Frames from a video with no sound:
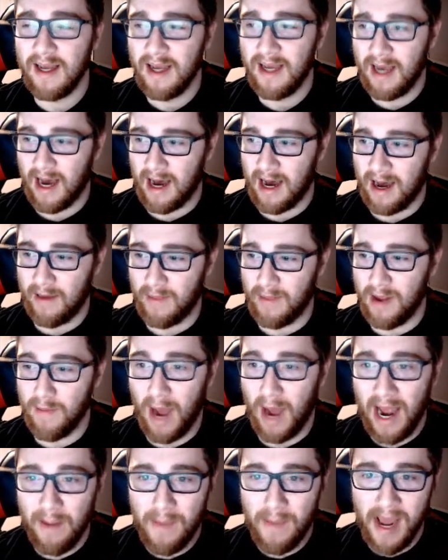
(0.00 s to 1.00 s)
In
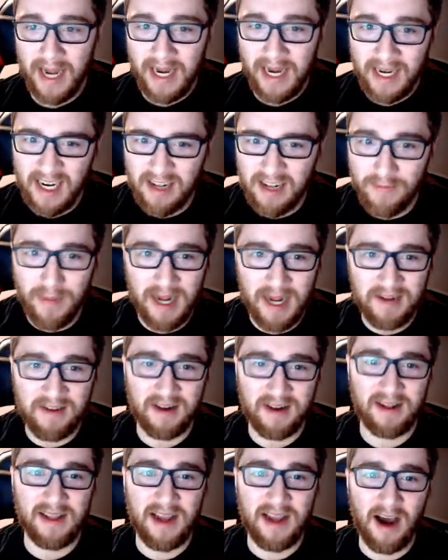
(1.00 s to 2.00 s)
my opinion, it's
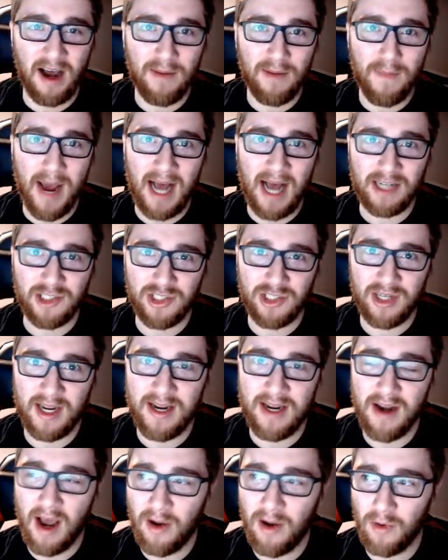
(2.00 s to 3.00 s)
basically unmatched
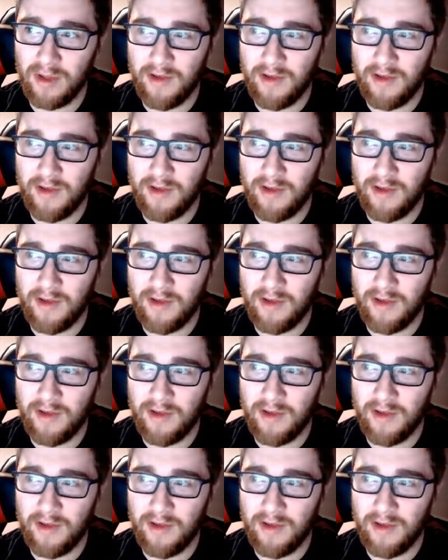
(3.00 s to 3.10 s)
in not only